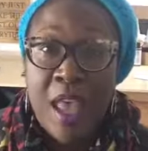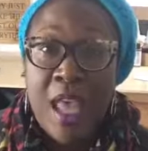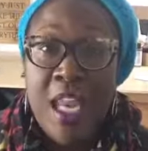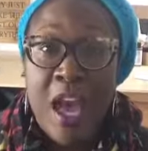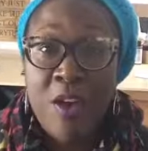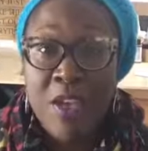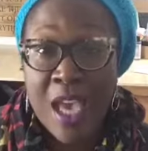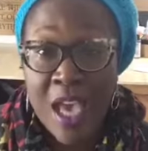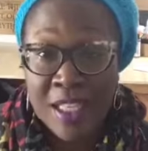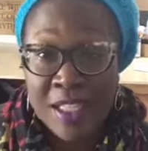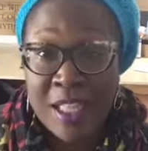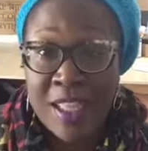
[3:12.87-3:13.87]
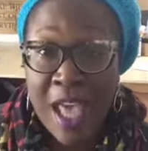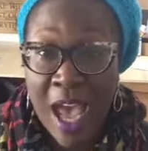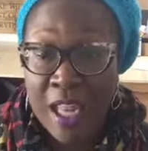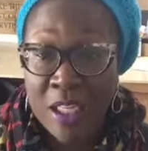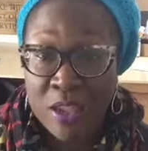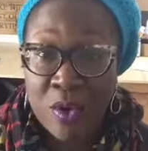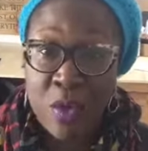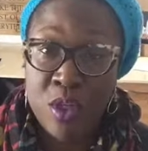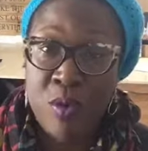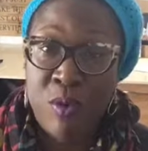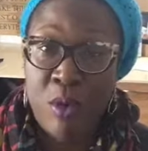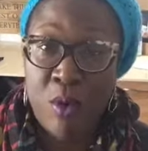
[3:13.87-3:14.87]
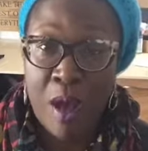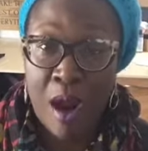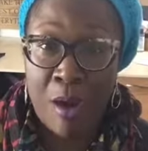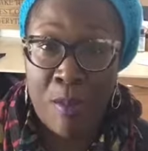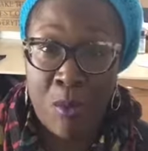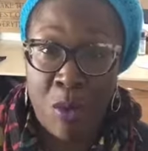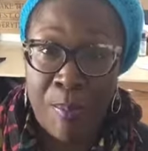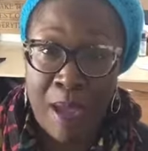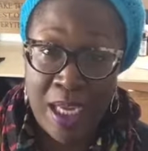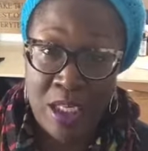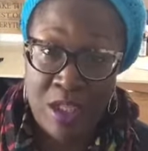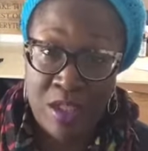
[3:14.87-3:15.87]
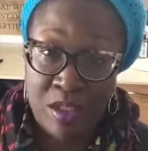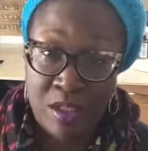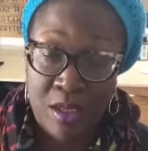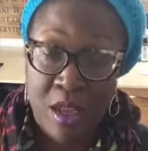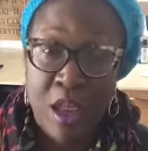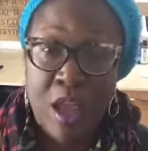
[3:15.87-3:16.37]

Now, yes, that is going to require more patience.